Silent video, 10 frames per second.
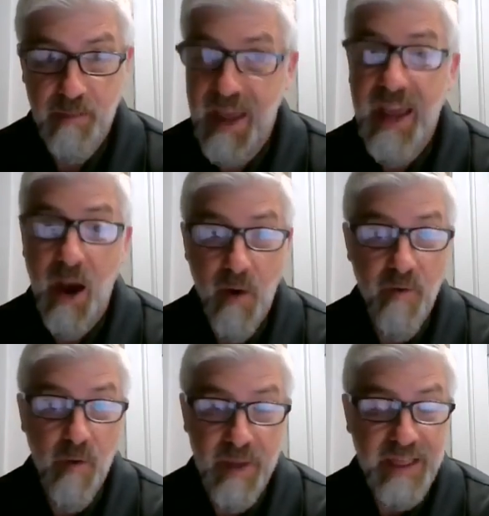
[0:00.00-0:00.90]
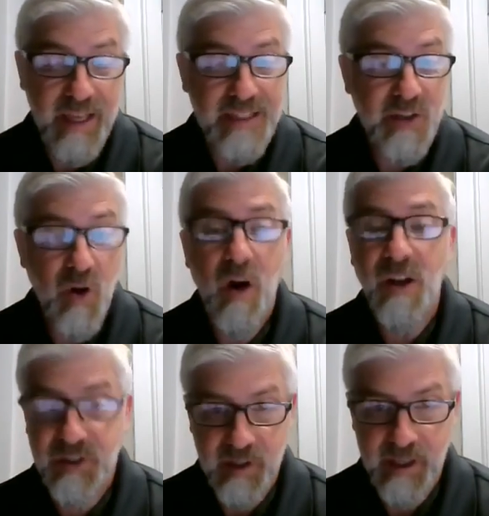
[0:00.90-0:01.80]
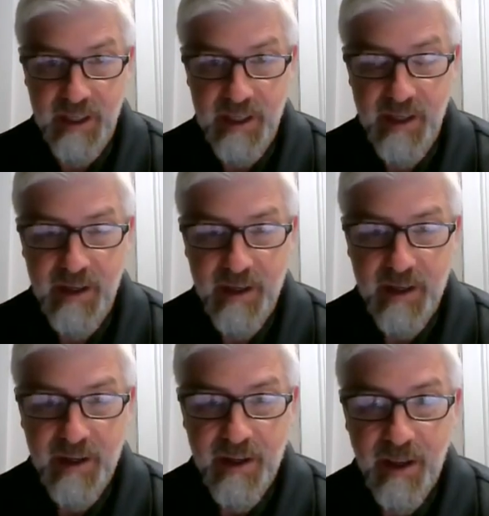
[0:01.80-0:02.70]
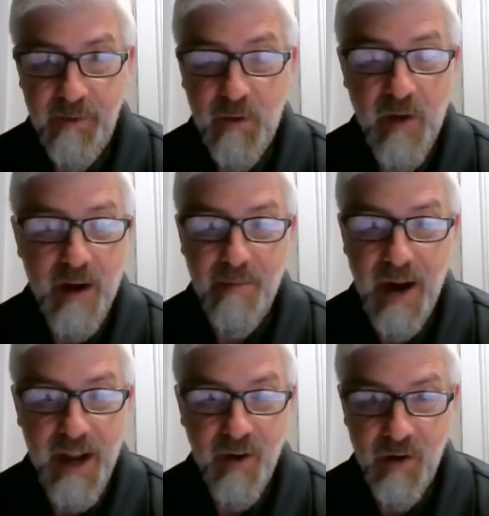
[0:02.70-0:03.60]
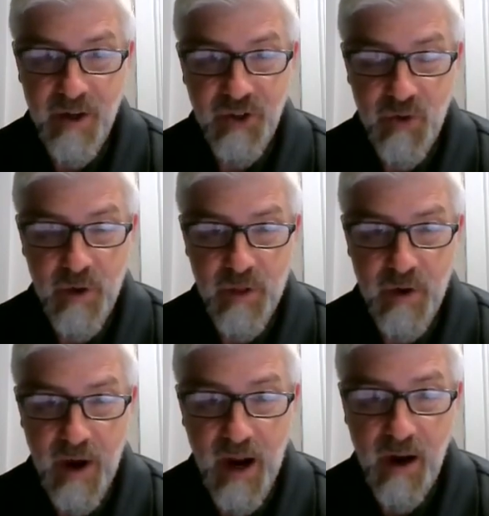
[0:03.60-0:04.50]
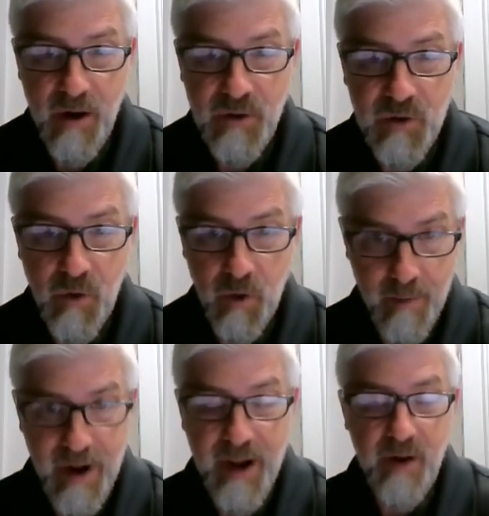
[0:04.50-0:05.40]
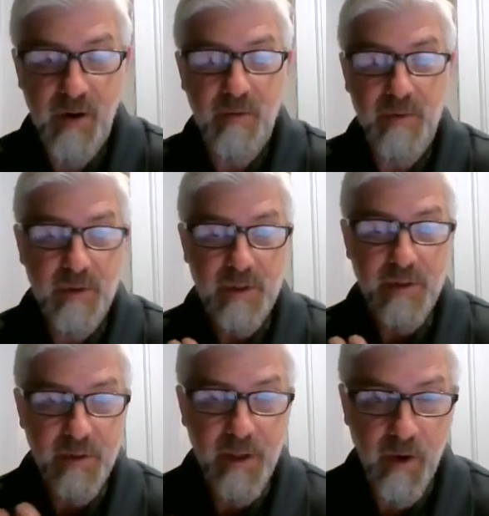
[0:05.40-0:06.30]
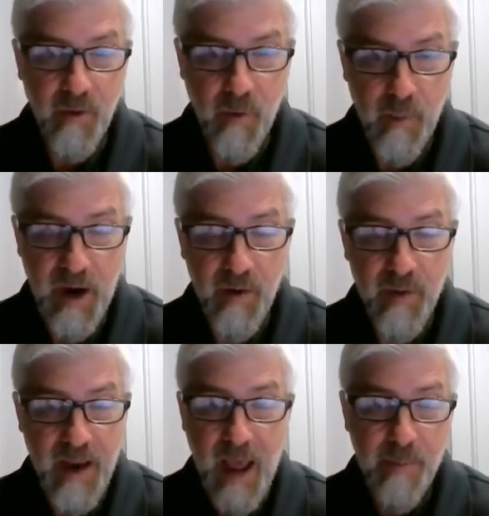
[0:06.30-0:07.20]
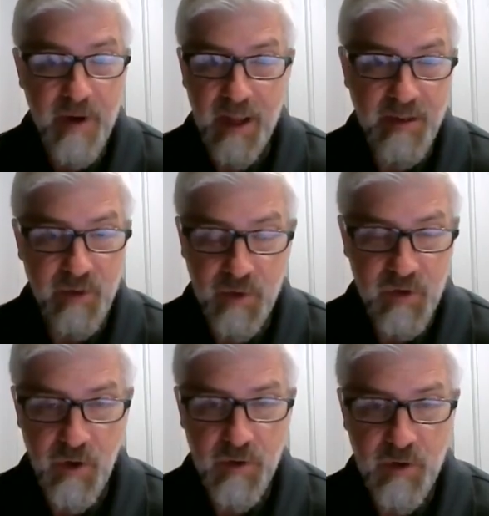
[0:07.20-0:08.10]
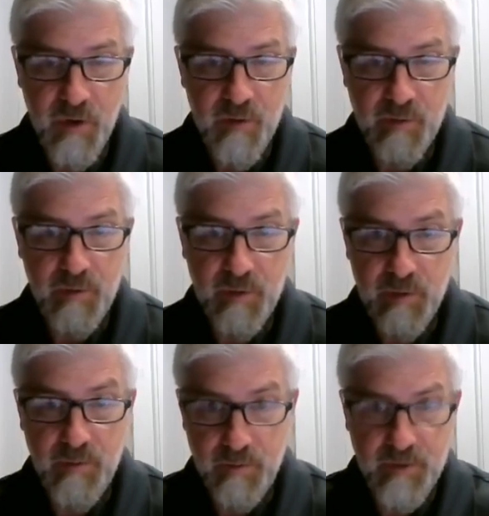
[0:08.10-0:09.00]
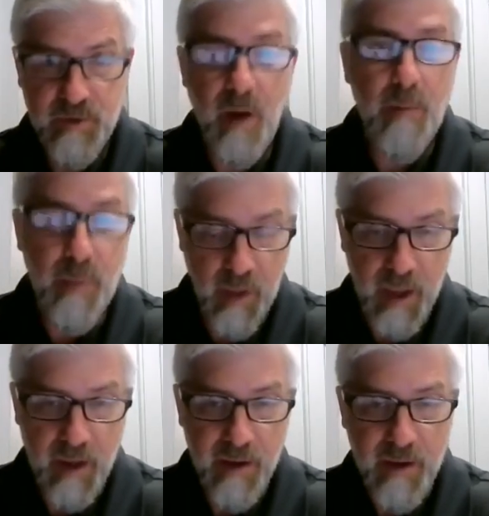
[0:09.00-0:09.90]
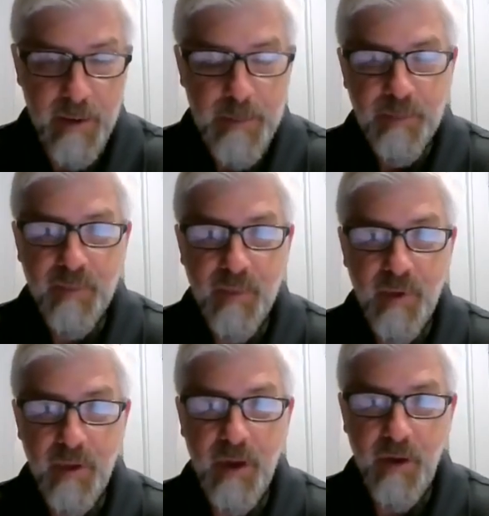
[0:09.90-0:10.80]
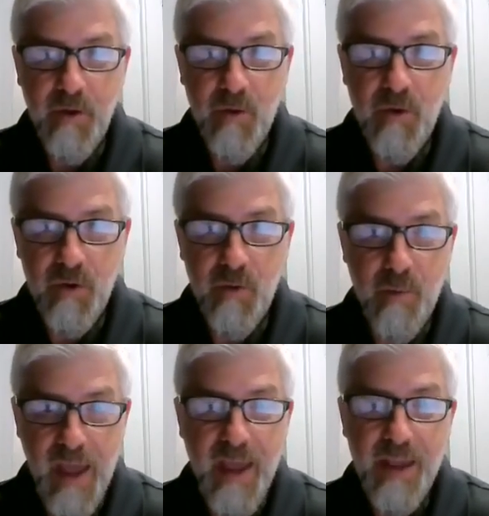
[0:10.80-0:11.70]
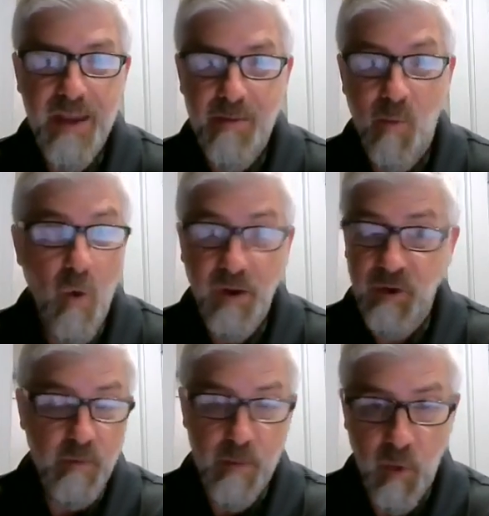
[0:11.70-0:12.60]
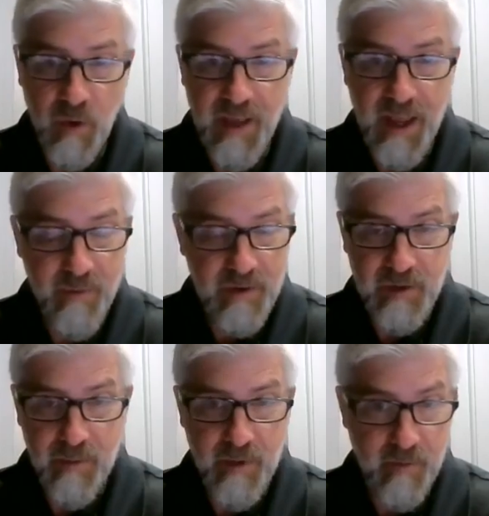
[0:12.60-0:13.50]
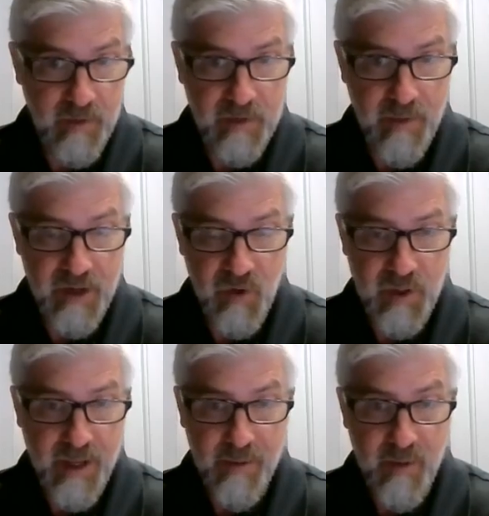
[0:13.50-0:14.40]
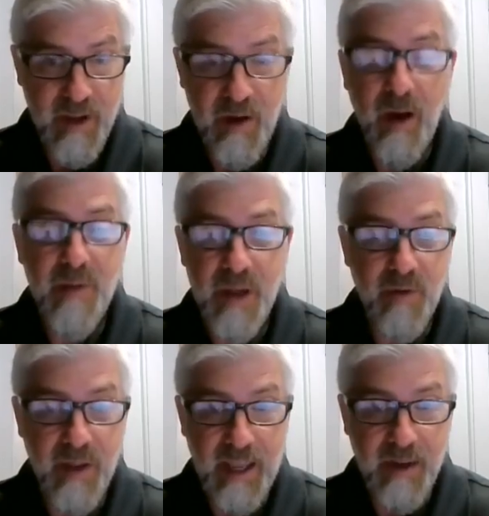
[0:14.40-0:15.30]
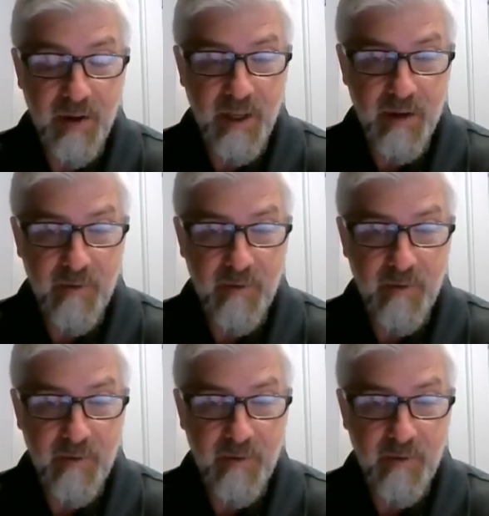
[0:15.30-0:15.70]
may, however, be less costly if you've got a minor issue with your house or a minor, repair that happened as a result of something. You may want to report that if it's a major claim. You may not be able to handle it